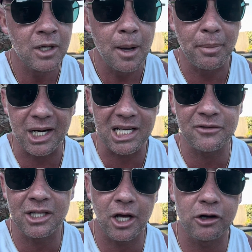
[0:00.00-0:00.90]
But
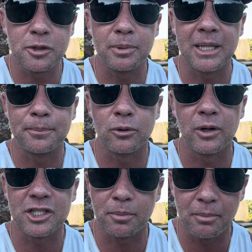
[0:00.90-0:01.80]
even those people,
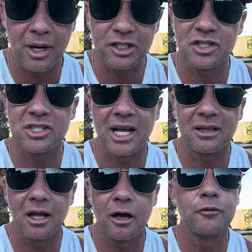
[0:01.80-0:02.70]
as much as they
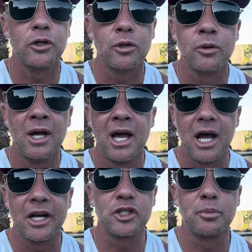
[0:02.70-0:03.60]
love you
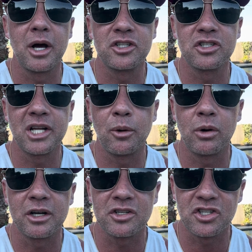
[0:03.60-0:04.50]
and as much as they
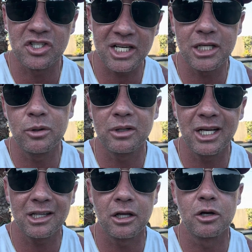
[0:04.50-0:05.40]
want to see you
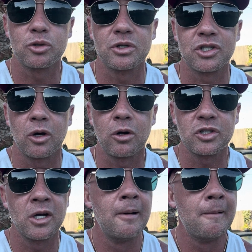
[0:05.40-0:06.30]
get those
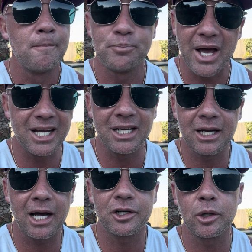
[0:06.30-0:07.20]
results, they
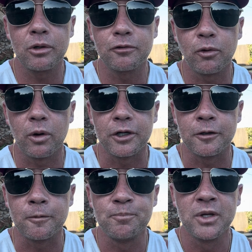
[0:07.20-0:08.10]
cannot do it for
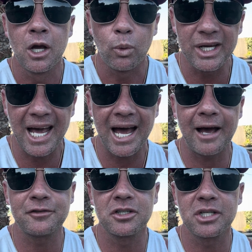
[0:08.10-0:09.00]
you. We
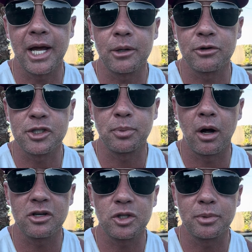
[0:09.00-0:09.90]
have to take
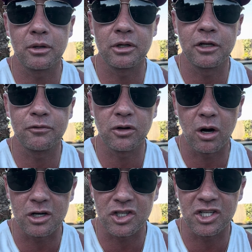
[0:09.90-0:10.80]
responsibility for
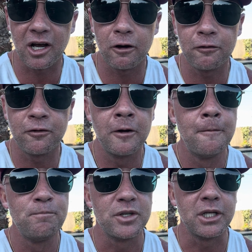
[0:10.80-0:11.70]
ourselves,
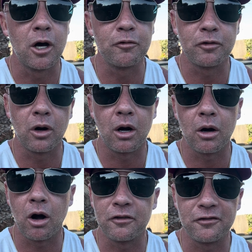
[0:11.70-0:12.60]
you know, for
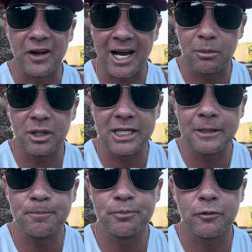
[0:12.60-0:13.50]
our
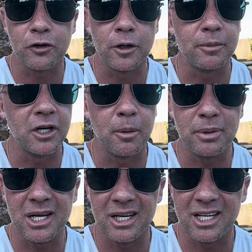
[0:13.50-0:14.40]
family, for, you know,
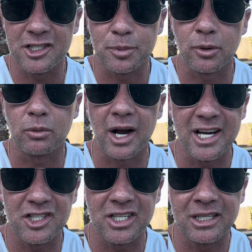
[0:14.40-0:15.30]
being an
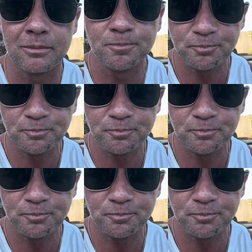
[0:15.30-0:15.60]
inspiration,